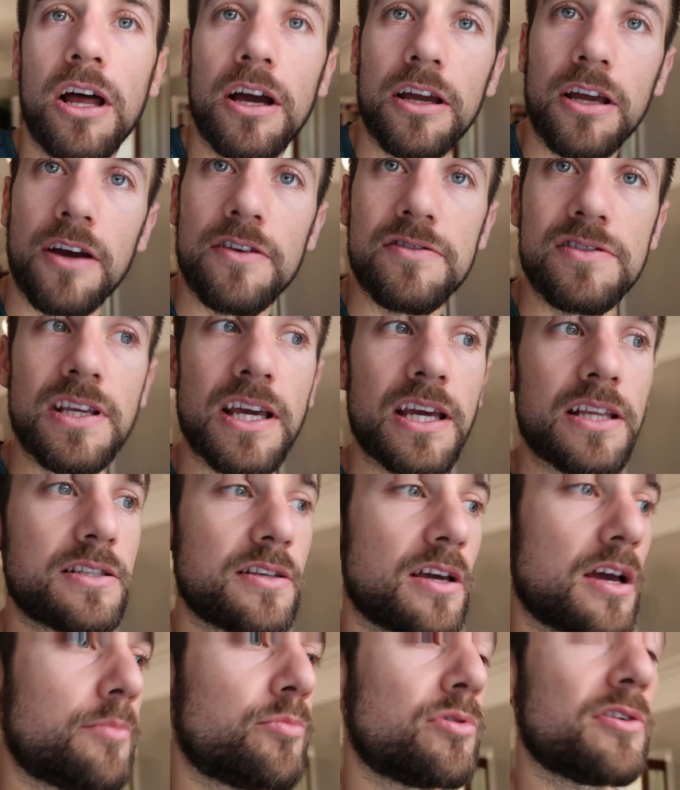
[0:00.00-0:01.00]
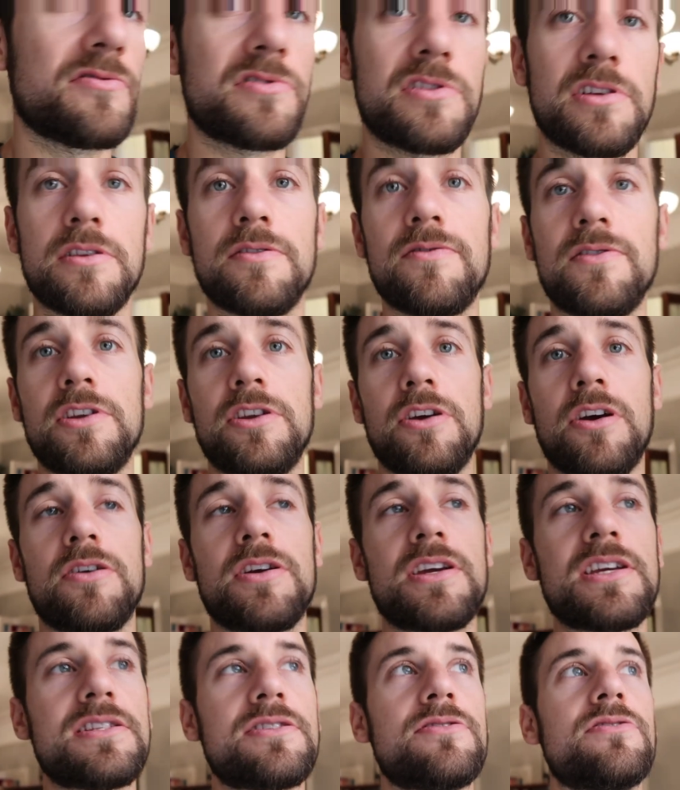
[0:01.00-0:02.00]
like I said uh, previously in the video,
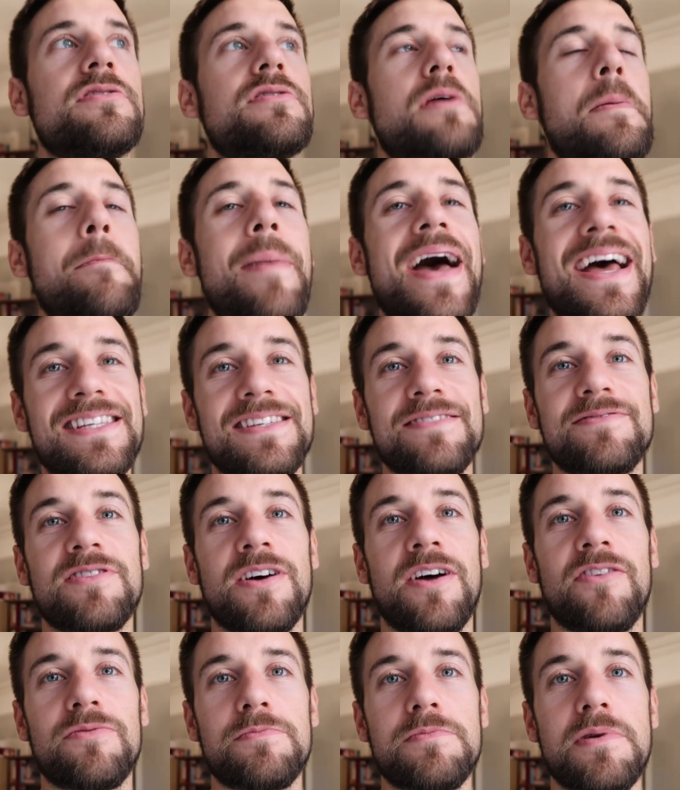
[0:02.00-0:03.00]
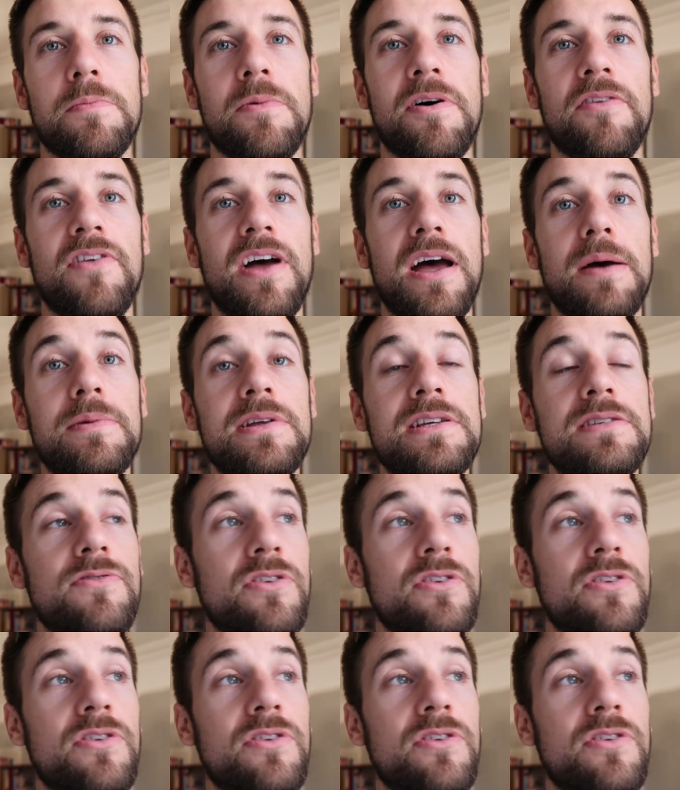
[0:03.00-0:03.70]
Easter is a massive time for me and my family.